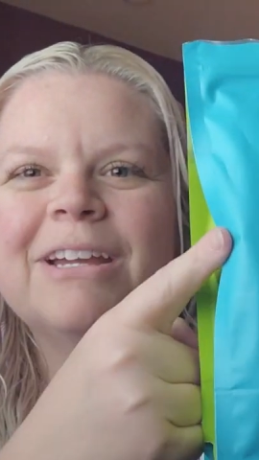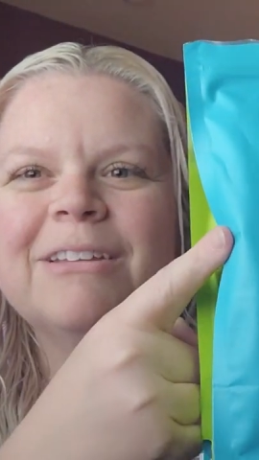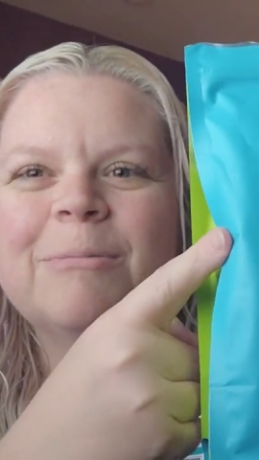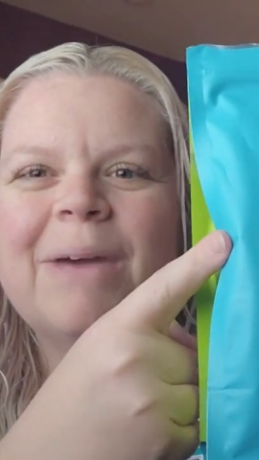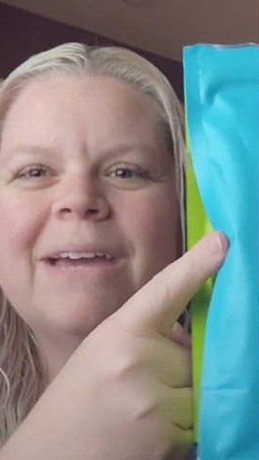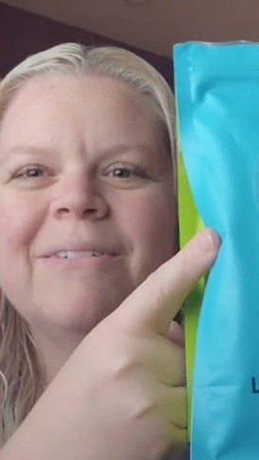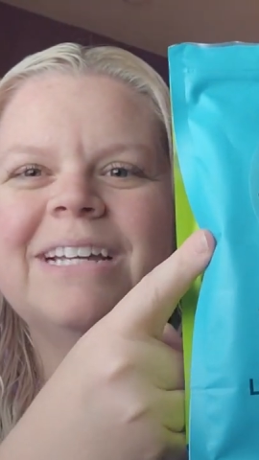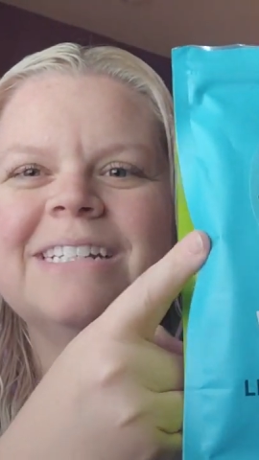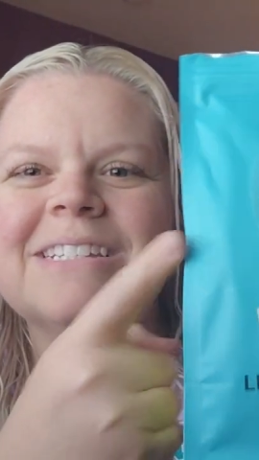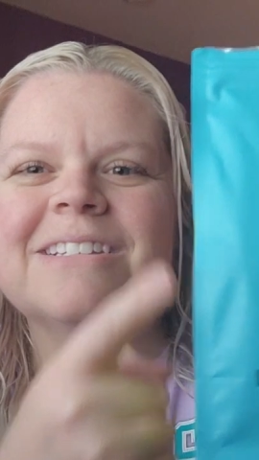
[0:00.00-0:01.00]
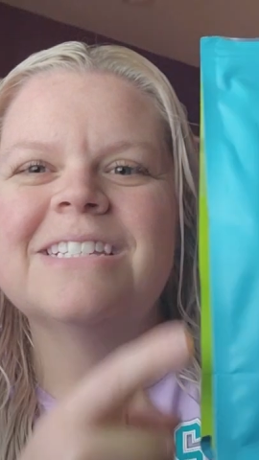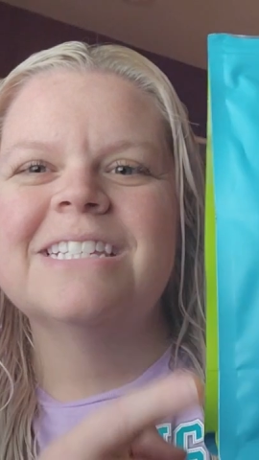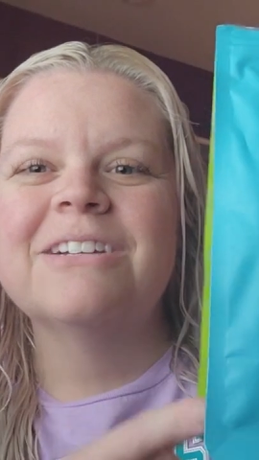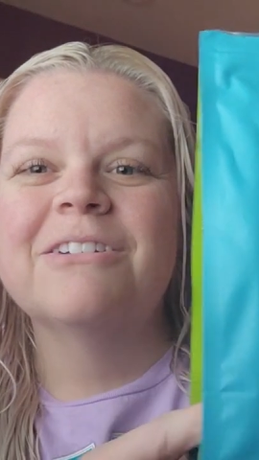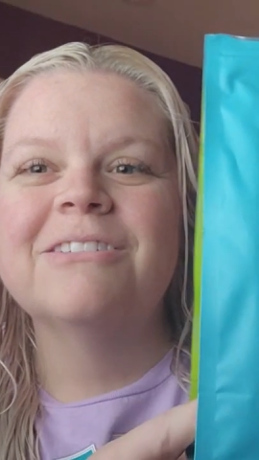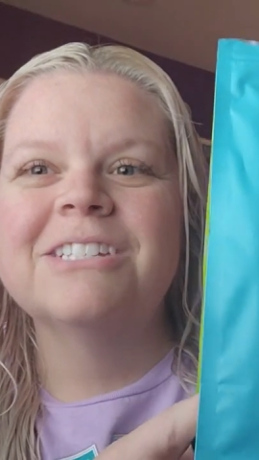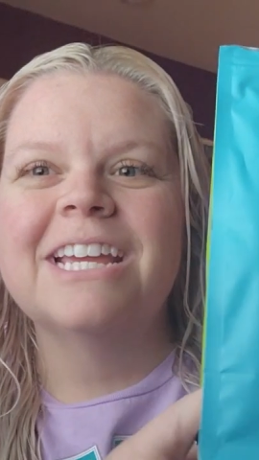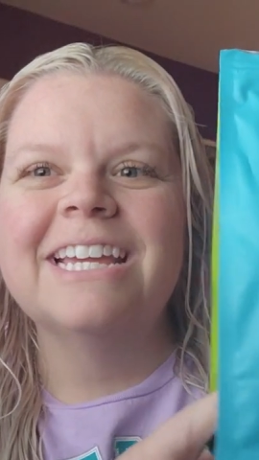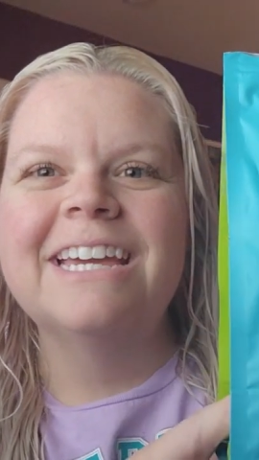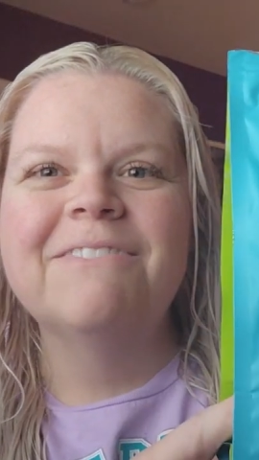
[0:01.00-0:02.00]
Pierre the Penguin. So this is a
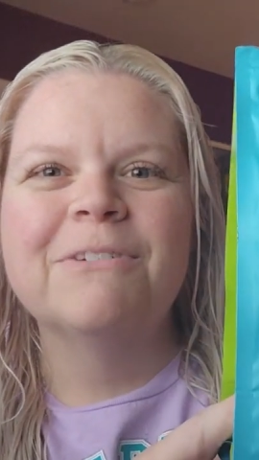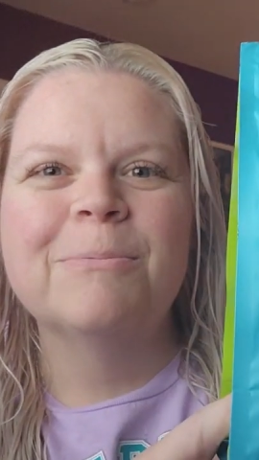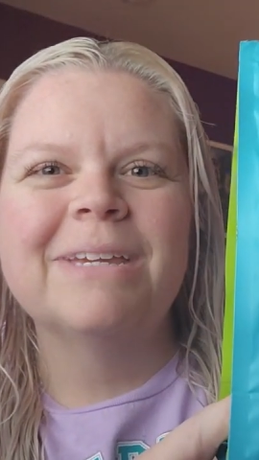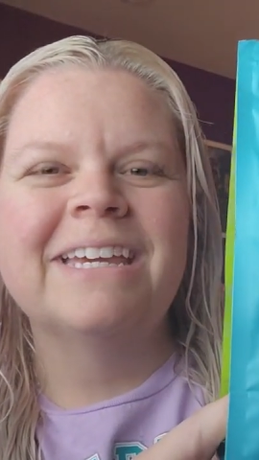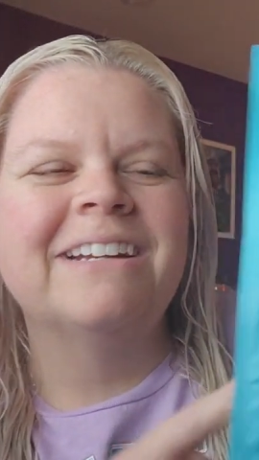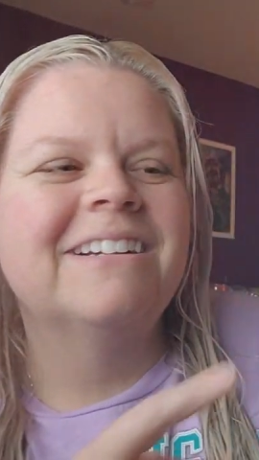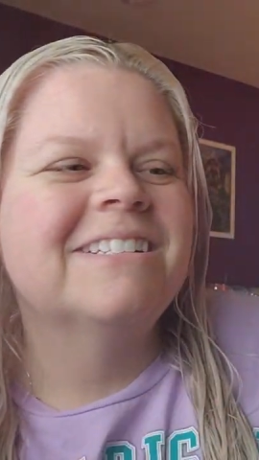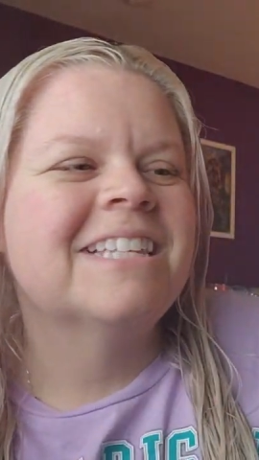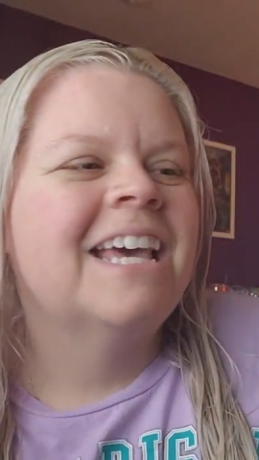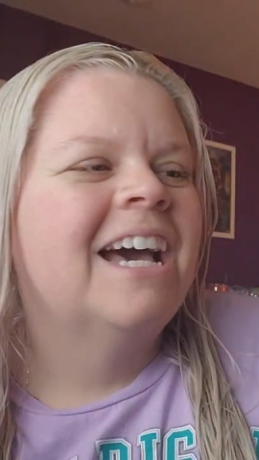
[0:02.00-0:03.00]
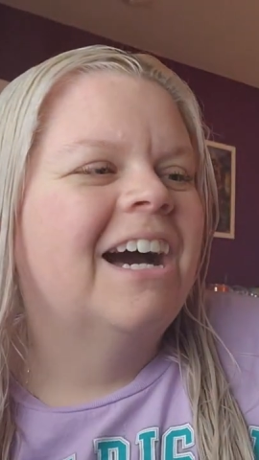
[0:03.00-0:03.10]
crochet kit for beginners.